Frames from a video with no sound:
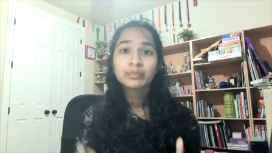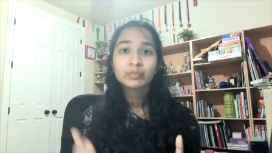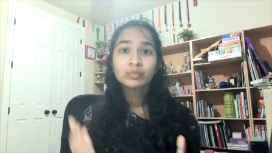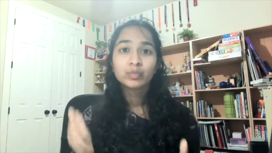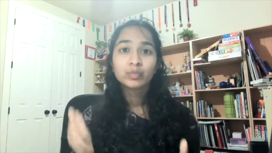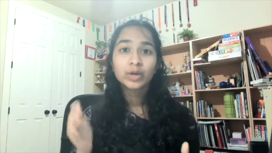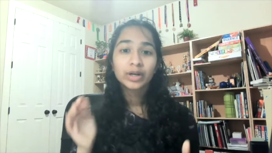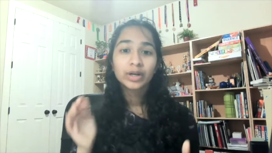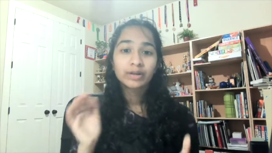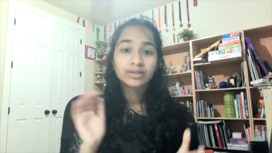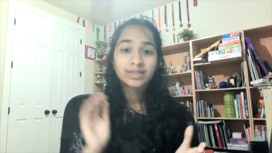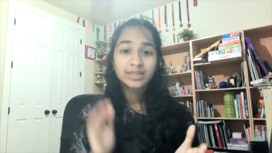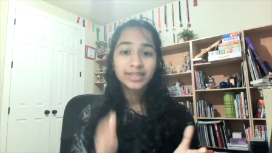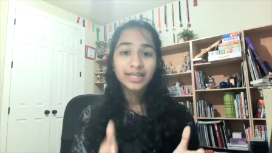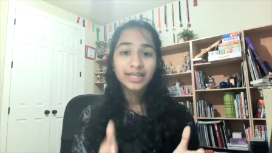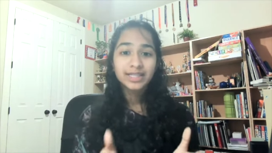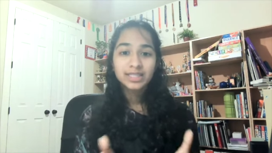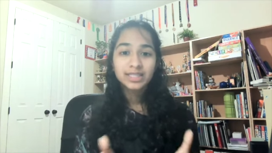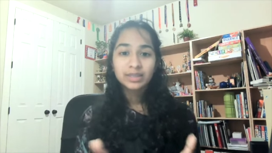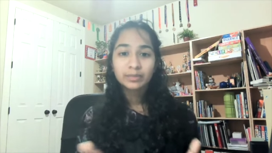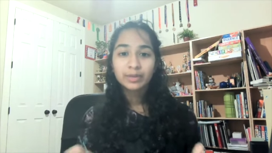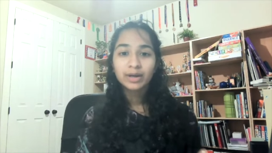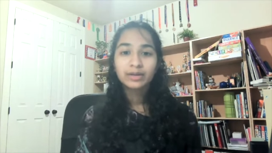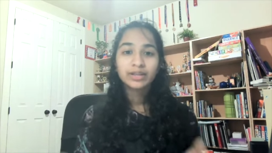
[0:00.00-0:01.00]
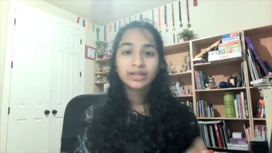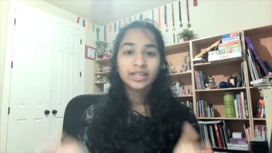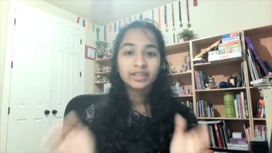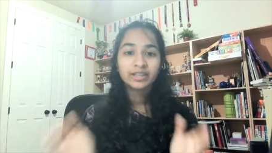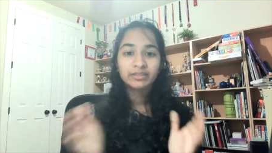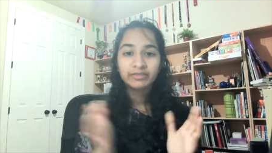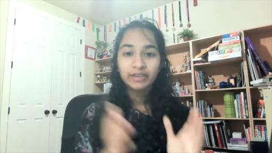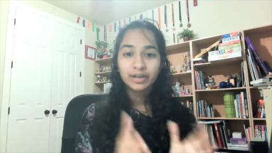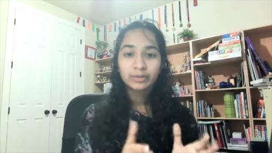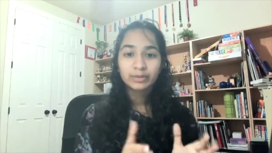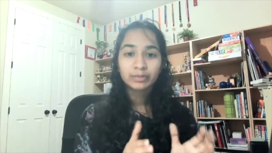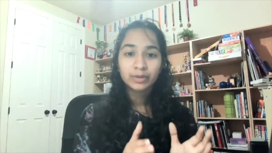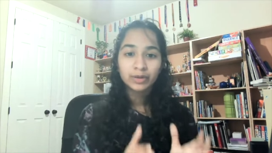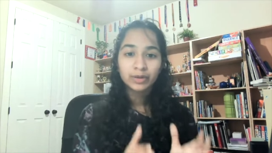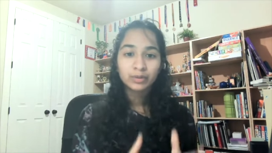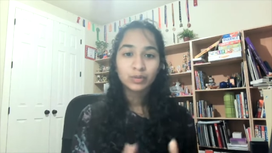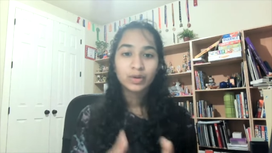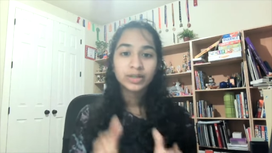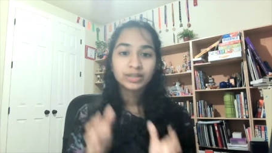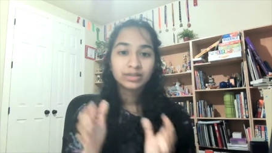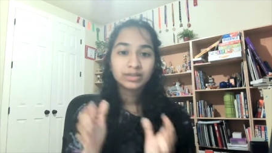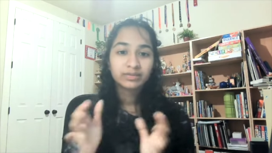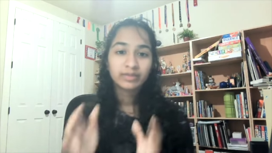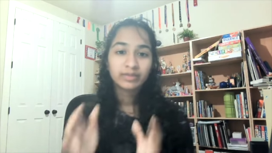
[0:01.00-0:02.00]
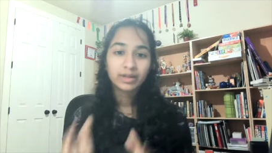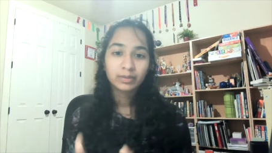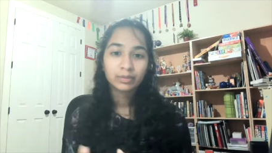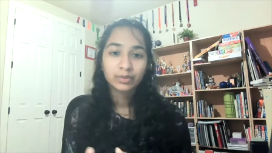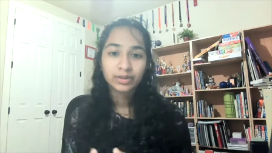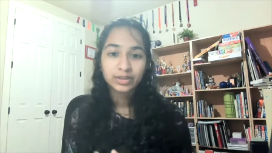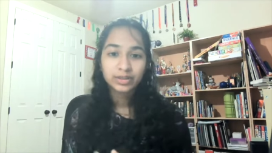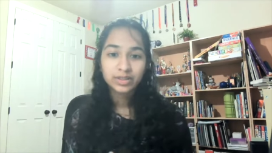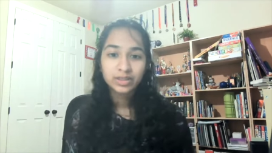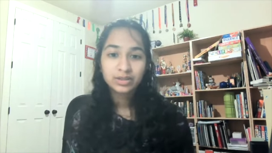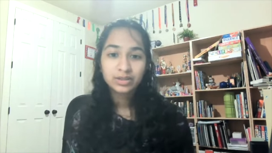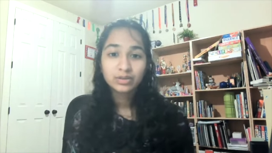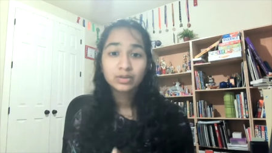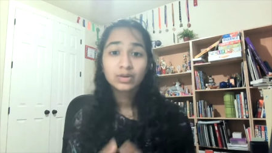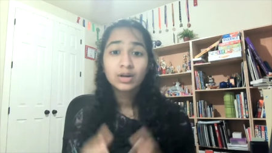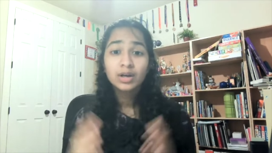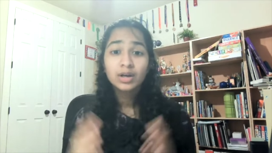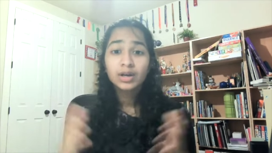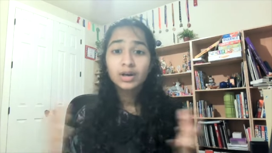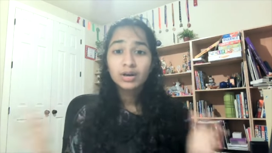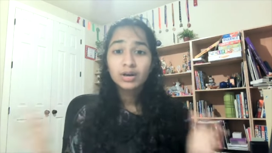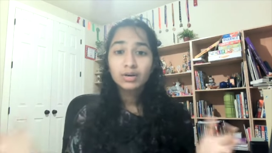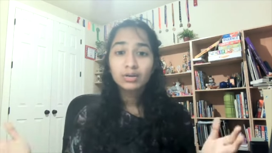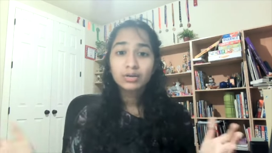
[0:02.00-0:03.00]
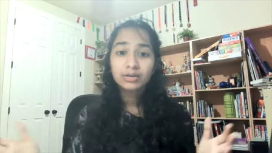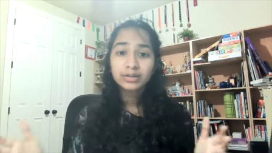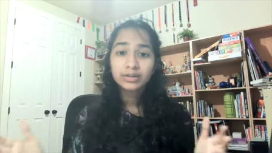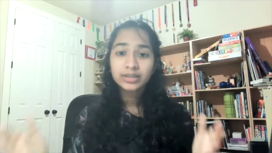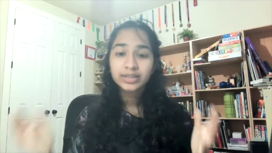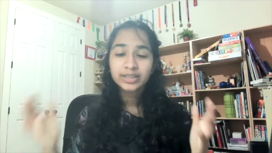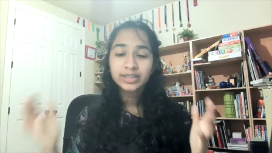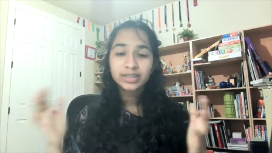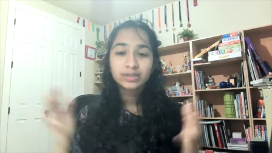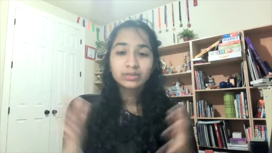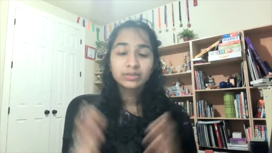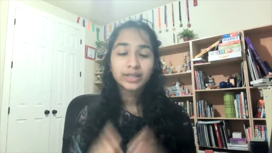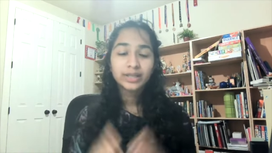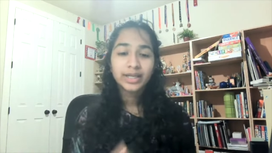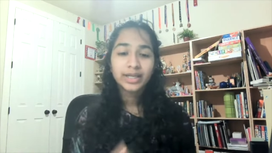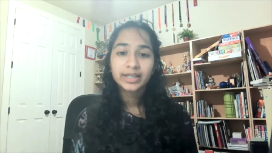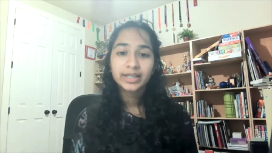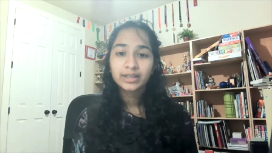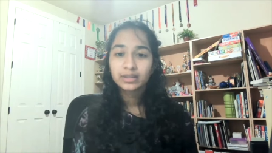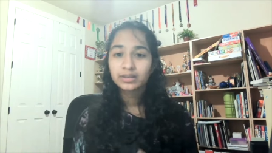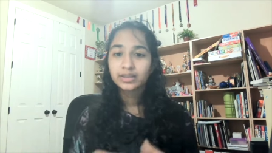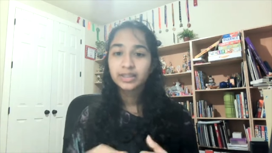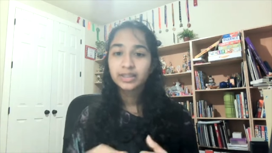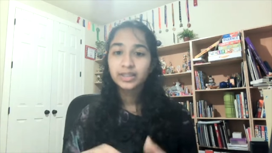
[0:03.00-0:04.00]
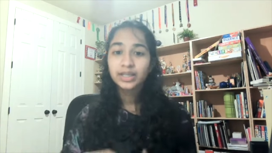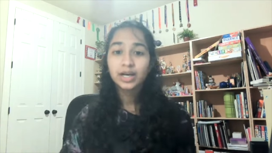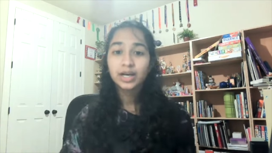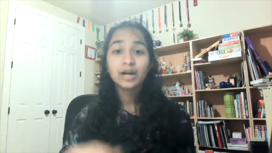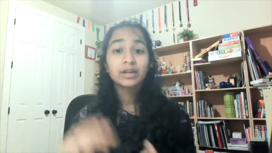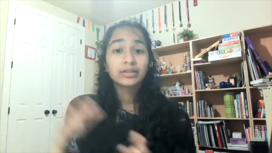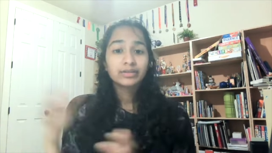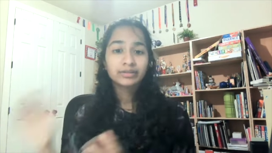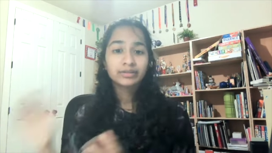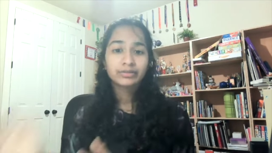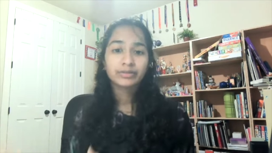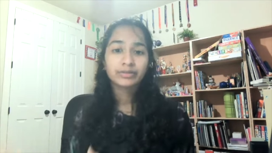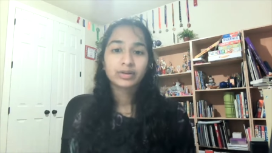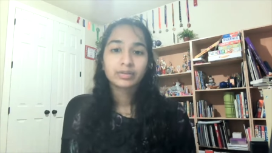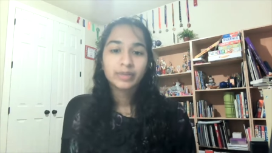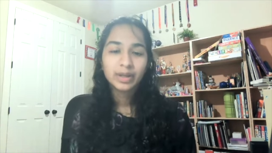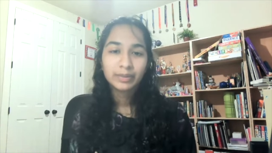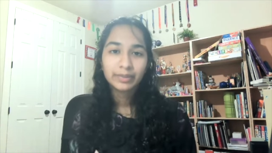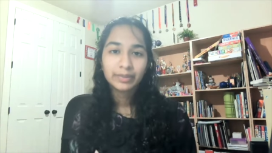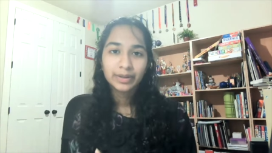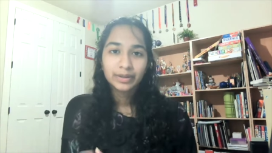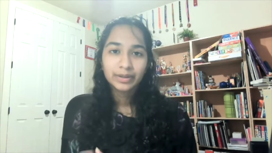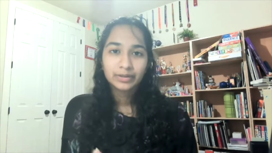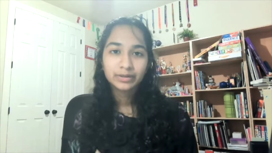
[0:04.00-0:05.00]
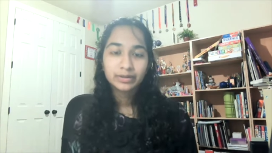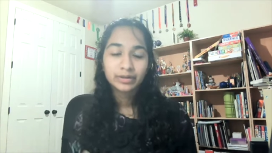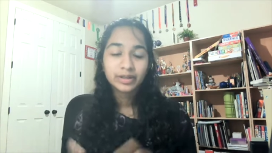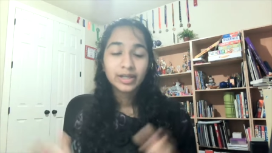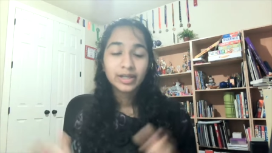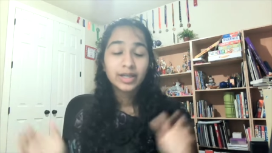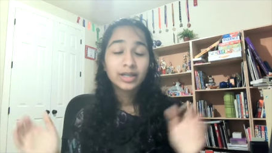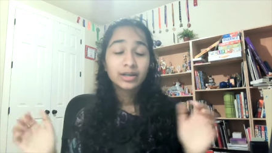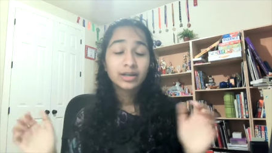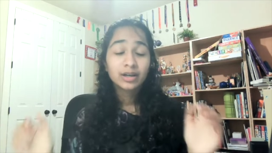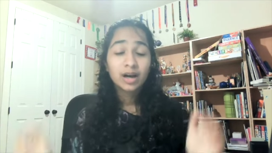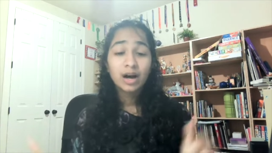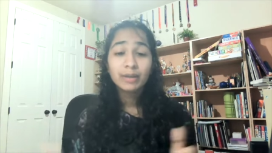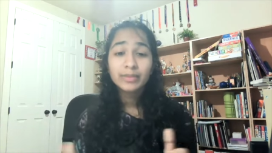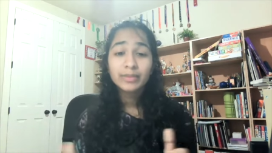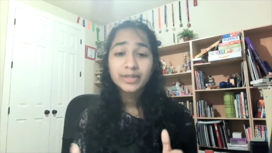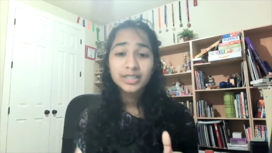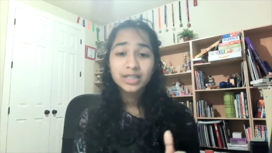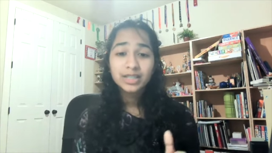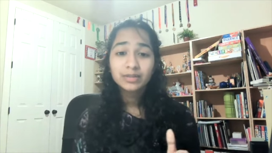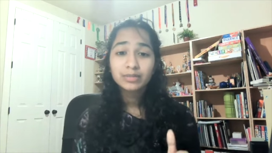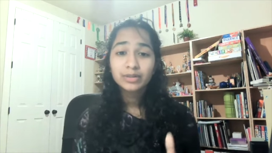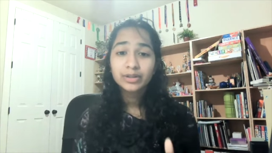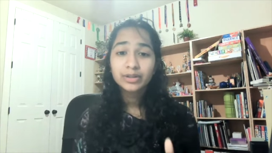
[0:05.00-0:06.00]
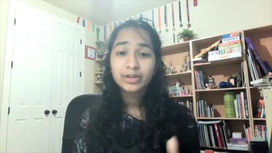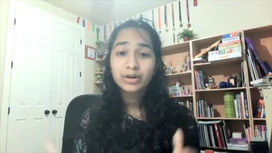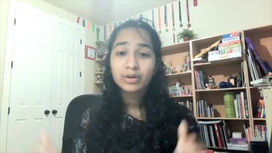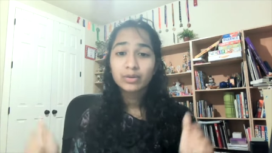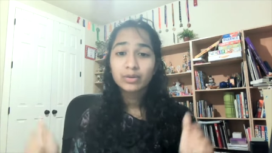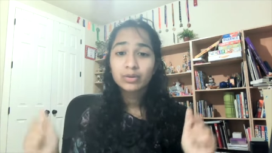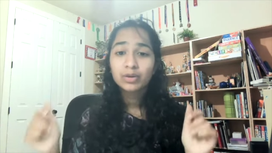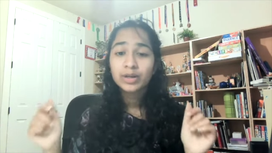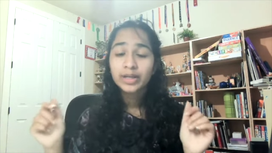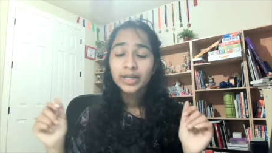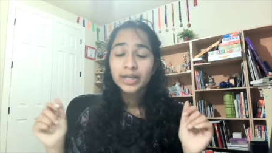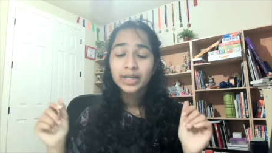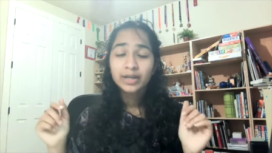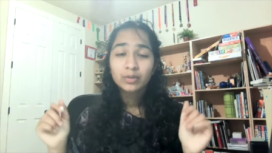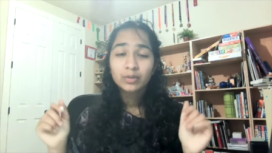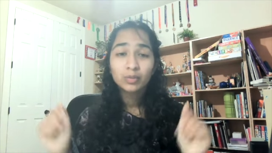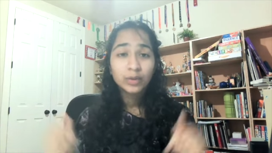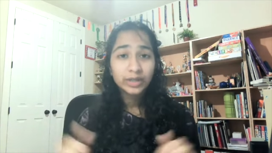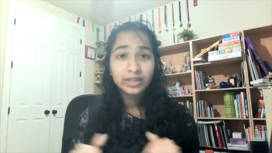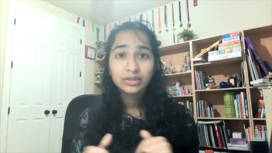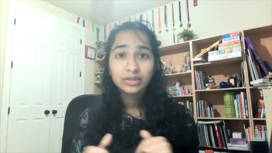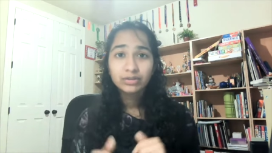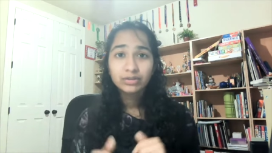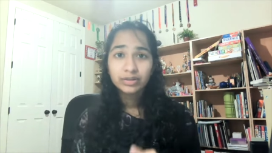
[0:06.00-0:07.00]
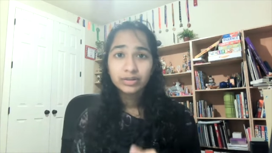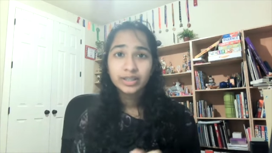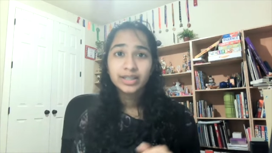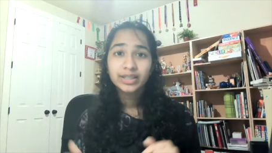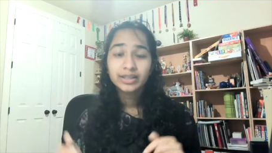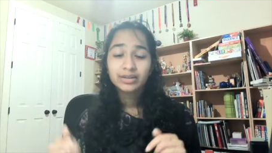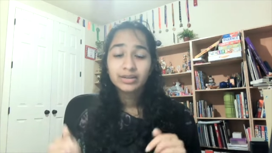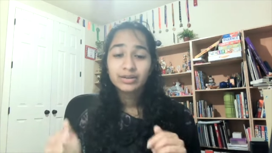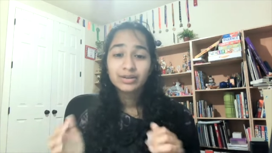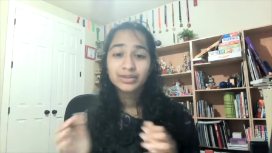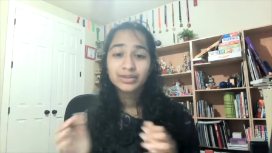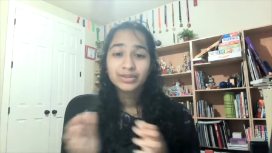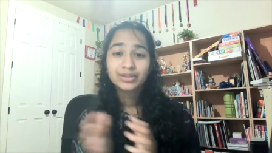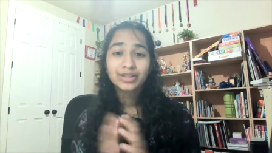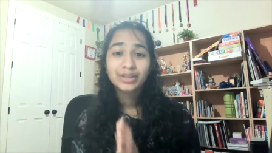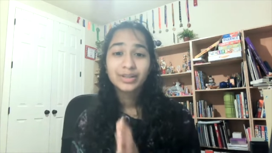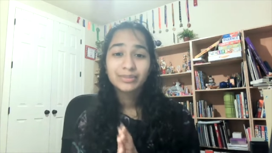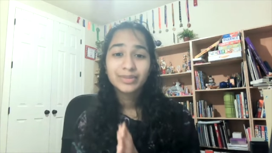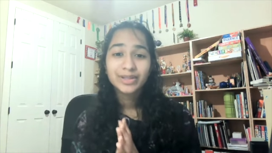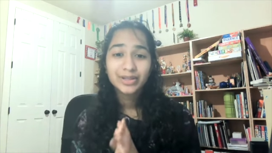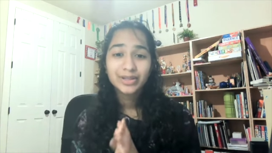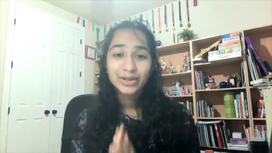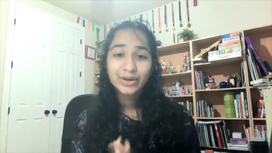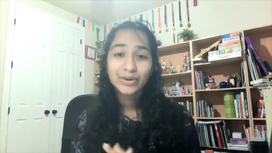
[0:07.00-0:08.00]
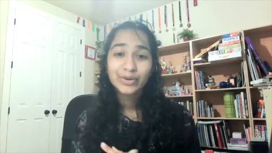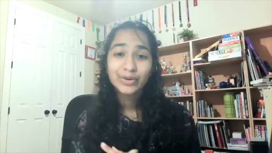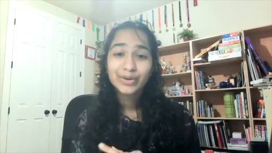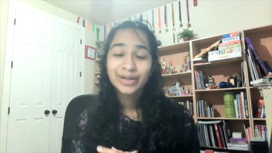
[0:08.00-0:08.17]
where it's less about like 5.1 to 5.2, or do you like the other format better? Comment down below what you think, and also let me know